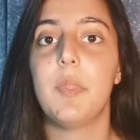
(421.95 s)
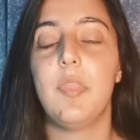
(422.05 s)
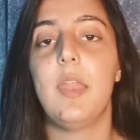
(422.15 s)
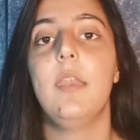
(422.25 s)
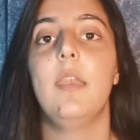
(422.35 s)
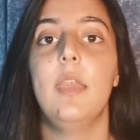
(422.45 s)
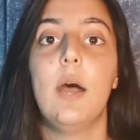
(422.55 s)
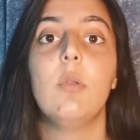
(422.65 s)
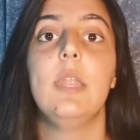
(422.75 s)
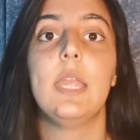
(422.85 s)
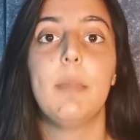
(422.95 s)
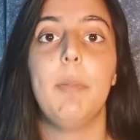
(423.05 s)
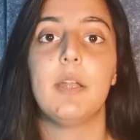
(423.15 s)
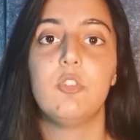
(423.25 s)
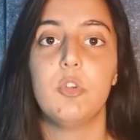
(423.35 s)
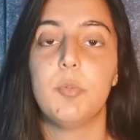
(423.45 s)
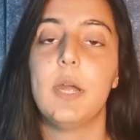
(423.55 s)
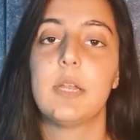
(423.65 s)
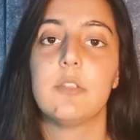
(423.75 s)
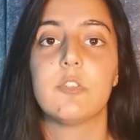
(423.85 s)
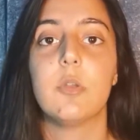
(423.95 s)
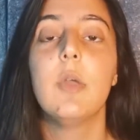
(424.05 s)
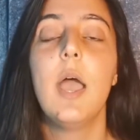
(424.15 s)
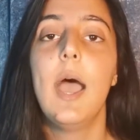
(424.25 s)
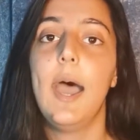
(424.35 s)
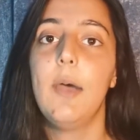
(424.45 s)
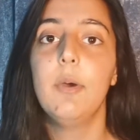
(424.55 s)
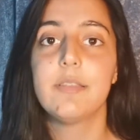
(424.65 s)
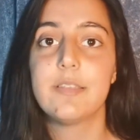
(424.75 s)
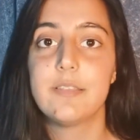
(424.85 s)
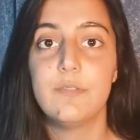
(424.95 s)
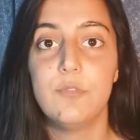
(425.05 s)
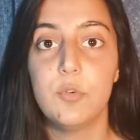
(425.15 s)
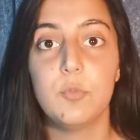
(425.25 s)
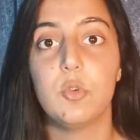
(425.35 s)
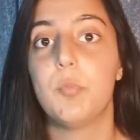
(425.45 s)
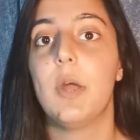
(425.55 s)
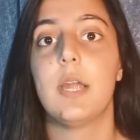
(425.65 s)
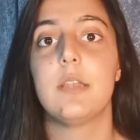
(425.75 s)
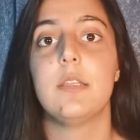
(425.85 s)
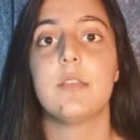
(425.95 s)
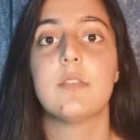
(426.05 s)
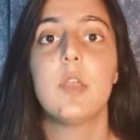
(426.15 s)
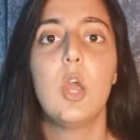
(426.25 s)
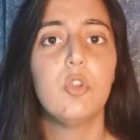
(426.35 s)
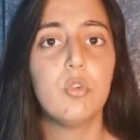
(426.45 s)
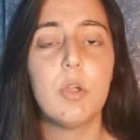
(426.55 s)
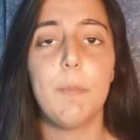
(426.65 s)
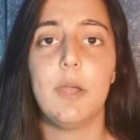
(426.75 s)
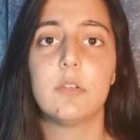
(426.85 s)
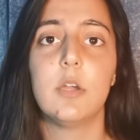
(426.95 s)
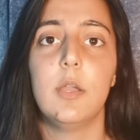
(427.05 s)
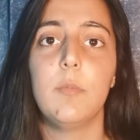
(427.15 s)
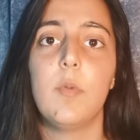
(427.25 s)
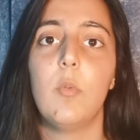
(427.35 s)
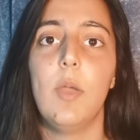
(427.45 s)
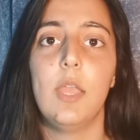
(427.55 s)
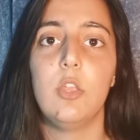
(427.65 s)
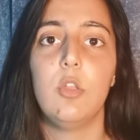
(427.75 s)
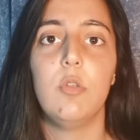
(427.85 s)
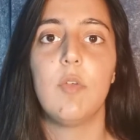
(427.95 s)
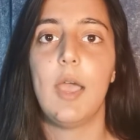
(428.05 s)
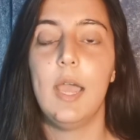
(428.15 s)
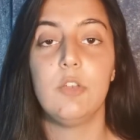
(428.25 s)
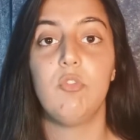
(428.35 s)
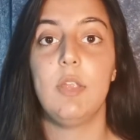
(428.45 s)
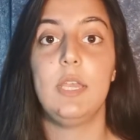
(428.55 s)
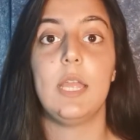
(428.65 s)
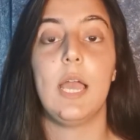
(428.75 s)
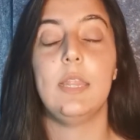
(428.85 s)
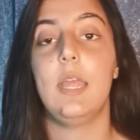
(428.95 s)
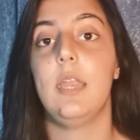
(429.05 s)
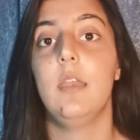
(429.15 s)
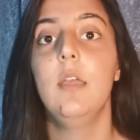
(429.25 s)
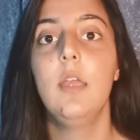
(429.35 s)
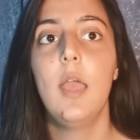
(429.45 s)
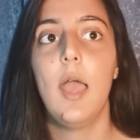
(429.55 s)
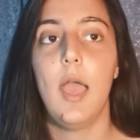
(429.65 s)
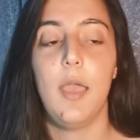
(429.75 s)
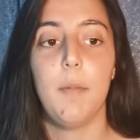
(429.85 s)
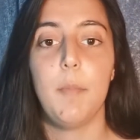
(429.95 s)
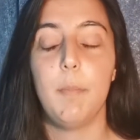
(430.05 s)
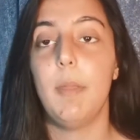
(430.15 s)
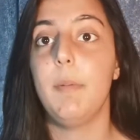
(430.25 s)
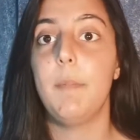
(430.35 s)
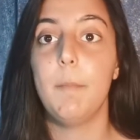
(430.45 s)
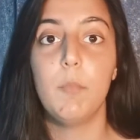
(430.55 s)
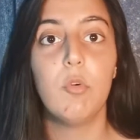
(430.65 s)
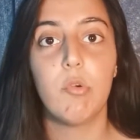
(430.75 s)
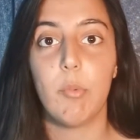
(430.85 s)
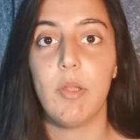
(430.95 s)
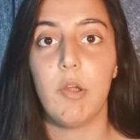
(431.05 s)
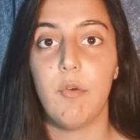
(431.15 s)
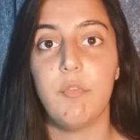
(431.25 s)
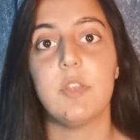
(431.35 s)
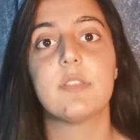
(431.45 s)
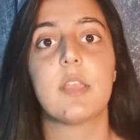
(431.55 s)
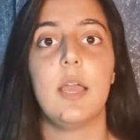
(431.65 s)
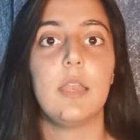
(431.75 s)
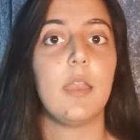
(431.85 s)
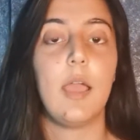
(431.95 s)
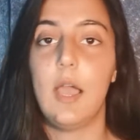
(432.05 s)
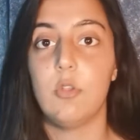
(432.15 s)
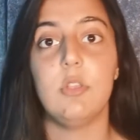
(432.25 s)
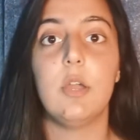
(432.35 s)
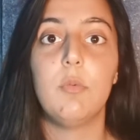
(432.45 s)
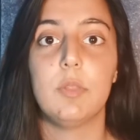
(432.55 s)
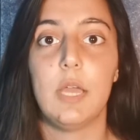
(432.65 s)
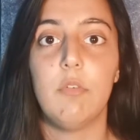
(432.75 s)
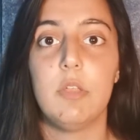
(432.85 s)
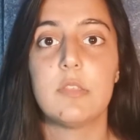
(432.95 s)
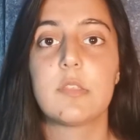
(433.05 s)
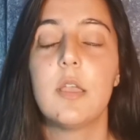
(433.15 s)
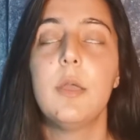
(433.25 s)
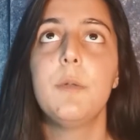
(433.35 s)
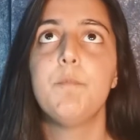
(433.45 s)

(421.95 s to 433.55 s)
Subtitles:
but then now link it back to your practice. So how has this informed your practice? Talk about a time where you had training and then maybe been more aware of risk and how you dealt with that risk,